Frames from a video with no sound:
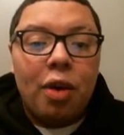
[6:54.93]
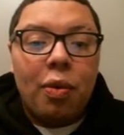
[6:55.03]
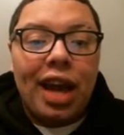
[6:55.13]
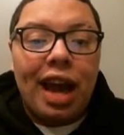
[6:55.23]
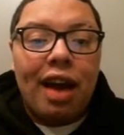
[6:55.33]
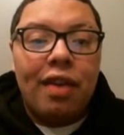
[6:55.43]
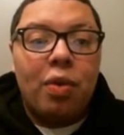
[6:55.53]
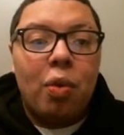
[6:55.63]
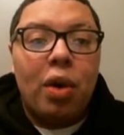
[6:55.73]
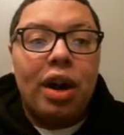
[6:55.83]
We
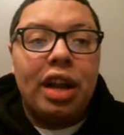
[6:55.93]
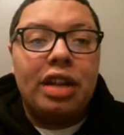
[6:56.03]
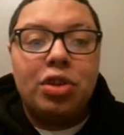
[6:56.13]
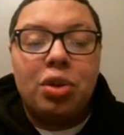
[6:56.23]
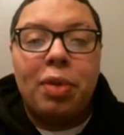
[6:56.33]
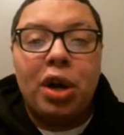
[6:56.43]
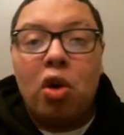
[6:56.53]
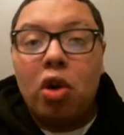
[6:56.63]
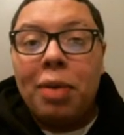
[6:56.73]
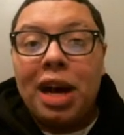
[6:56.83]
have one Digital Bug
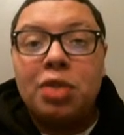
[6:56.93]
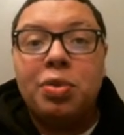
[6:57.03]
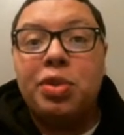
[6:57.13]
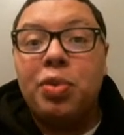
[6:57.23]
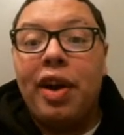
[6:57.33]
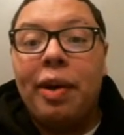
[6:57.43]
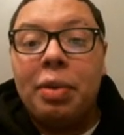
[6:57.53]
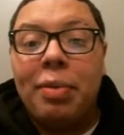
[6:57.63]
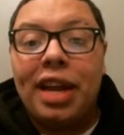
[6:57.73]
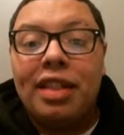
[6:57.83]
Corbage, which we are able
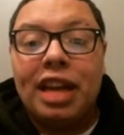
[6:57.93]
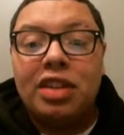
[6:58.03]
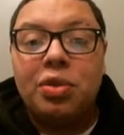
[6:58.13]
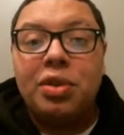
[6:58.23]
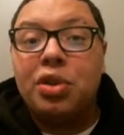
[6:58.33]
to make thanks to